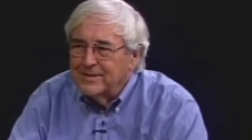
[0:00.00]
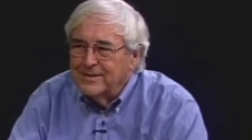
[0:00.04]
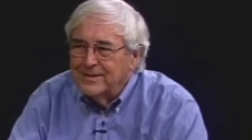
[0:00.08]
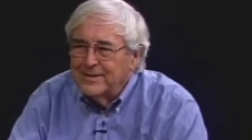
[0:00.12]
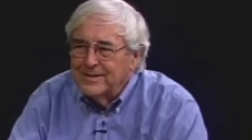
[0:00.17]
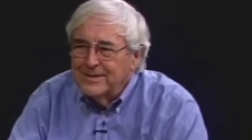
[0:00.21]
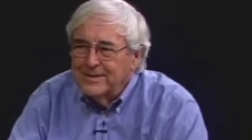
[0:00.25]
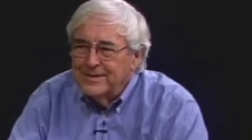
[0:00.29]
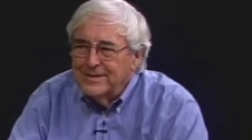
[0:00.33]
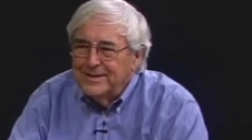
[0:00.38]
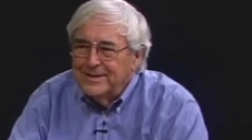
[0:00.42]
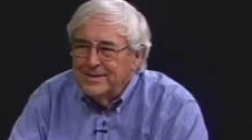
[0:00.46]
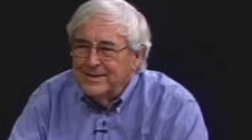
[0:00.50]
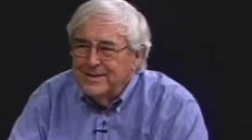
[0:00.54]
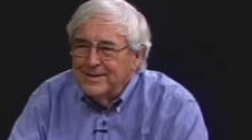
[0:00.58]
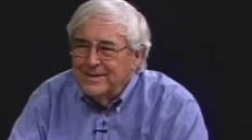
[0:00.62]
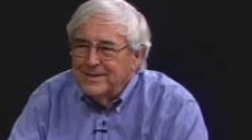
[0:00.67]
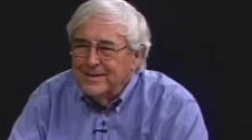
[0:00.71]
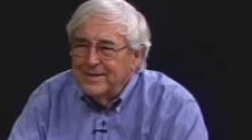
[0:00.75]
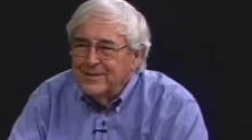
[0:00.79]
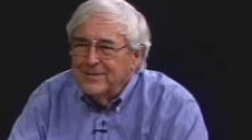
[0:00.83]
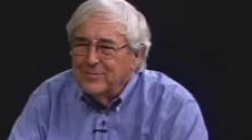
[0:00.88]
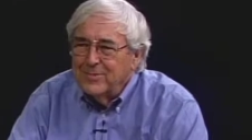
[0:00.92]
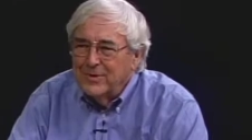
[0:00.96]
Both
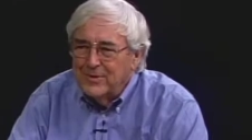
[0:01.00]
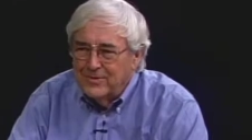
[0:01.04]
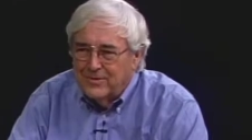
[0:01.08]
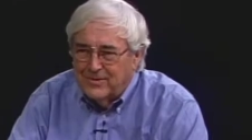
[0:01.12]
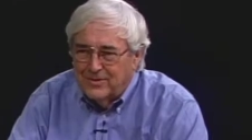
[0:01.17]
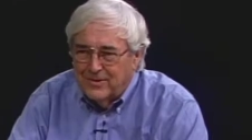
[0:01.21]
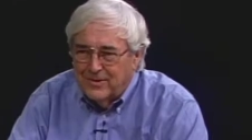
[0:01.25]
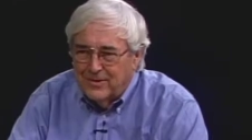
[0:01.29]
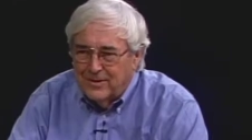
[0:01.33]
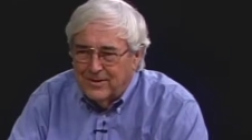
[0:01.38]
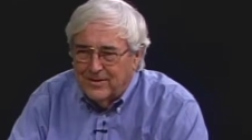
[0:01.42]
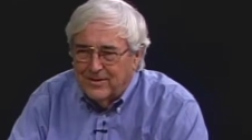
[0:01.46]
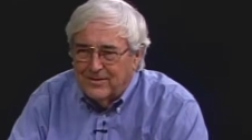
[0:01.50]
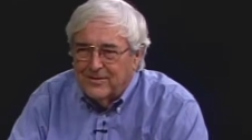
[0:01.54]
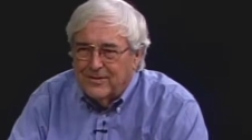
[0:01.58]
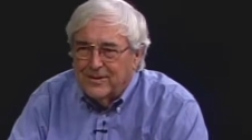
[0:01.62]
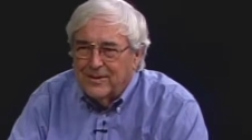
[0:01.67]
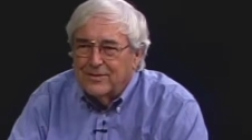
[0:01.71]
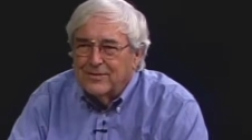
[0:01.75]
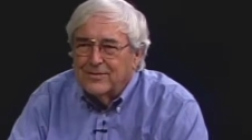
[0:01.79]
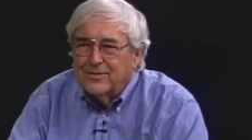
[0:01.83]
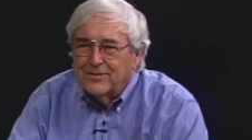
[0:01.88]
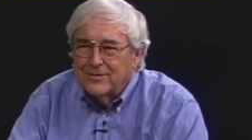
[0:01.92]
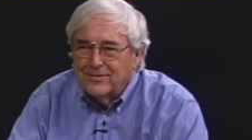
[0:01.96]
daughters. Both daughters,
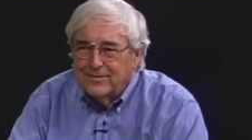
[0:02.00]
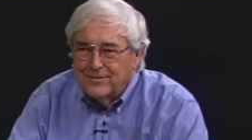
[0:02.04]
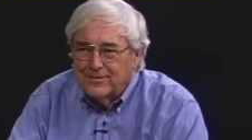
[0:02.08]
yes.